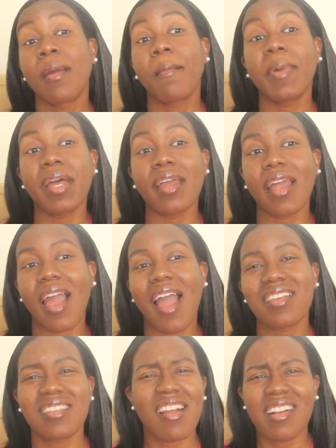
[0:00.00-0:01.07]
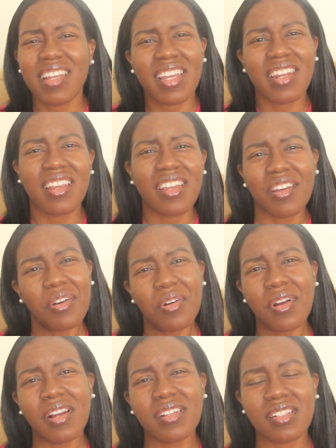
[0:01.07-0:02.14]
But I started getting
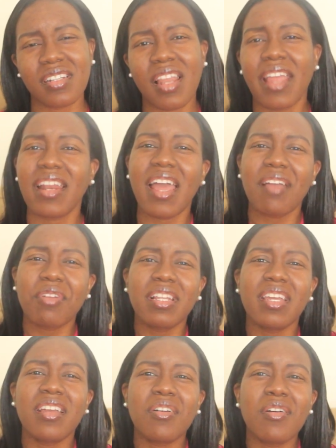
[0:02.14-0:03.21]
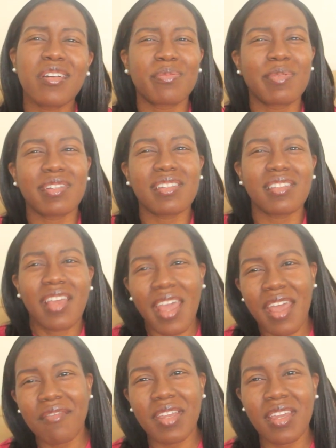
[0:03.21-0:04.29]
engorged, like not really engorged, but just
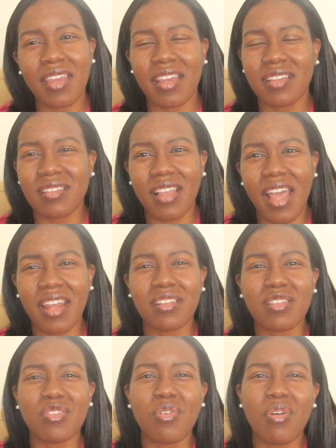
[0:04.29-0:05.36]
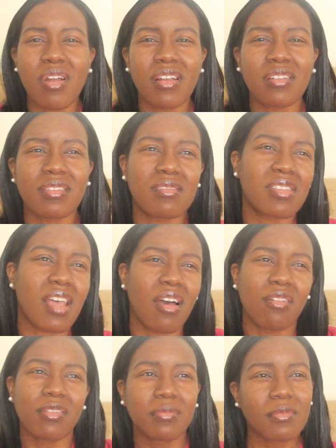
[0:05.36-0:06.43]
heavy and kind of sore.
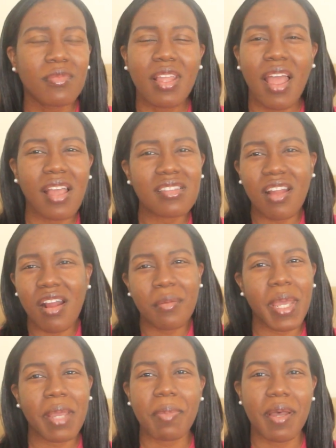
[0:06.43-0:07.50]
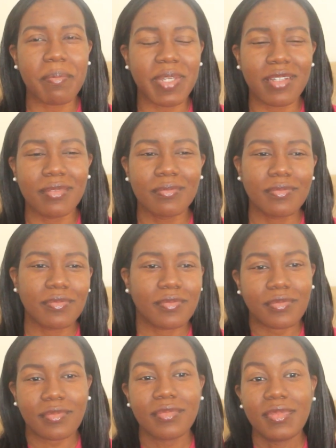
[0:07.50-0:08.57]
So I started back pumping.
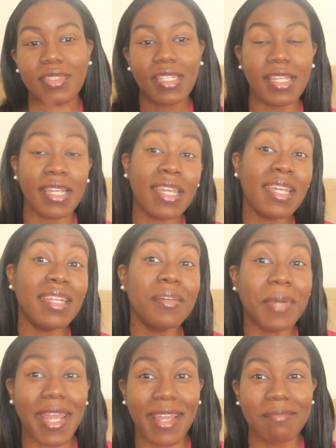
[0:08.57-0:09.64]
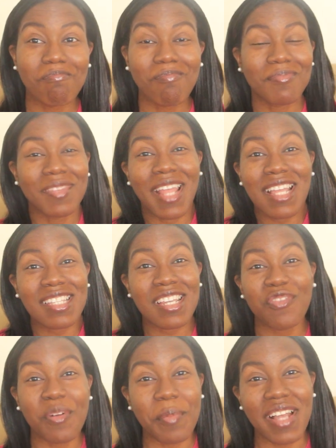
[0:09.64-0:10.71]
Anyway, that's
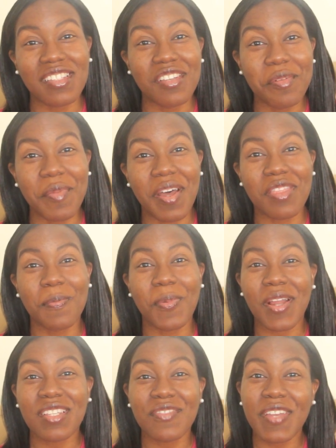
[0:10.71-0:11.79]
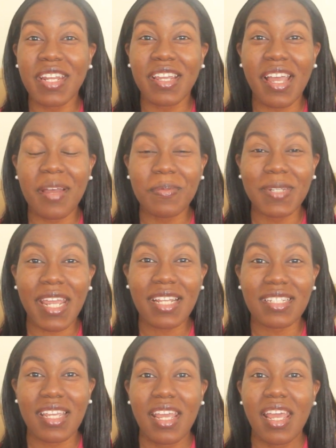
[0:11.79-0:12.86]
it for my 2-month breastfeeding
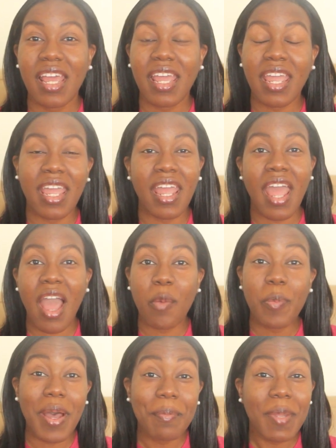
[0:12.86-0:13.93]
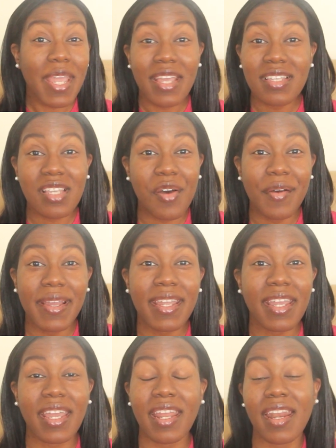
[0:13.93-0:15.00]
update and how pumping is
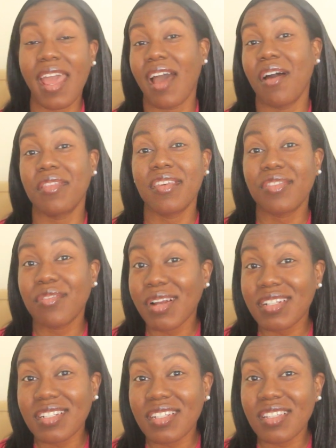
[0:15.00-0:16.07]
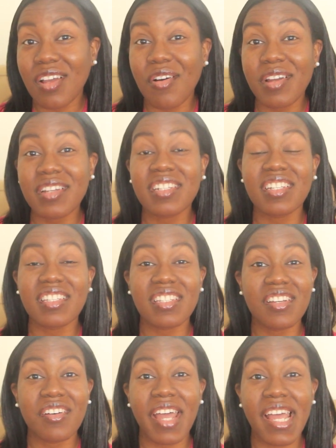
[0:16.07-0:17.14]
going and how the thrush is going. She
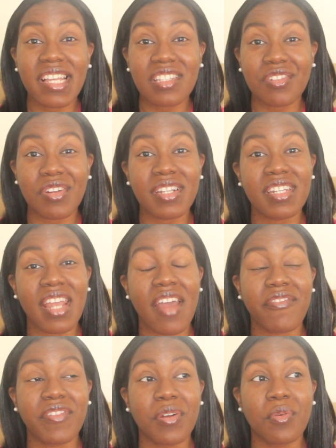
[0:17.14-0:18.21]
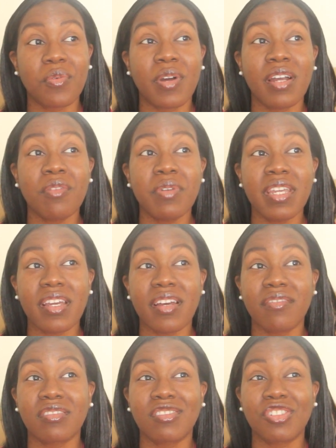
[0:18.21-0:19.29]
still has thrush after 1 week
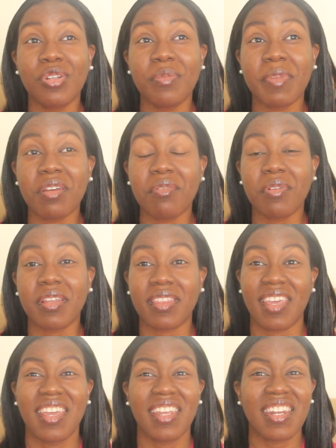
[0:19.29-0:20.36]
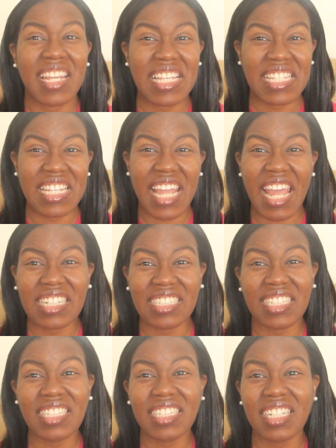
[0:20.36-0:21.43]
of treatment with
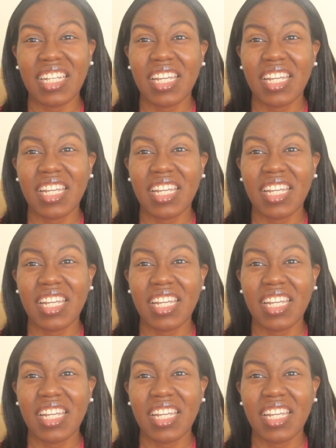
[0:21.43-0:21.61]
nystatin.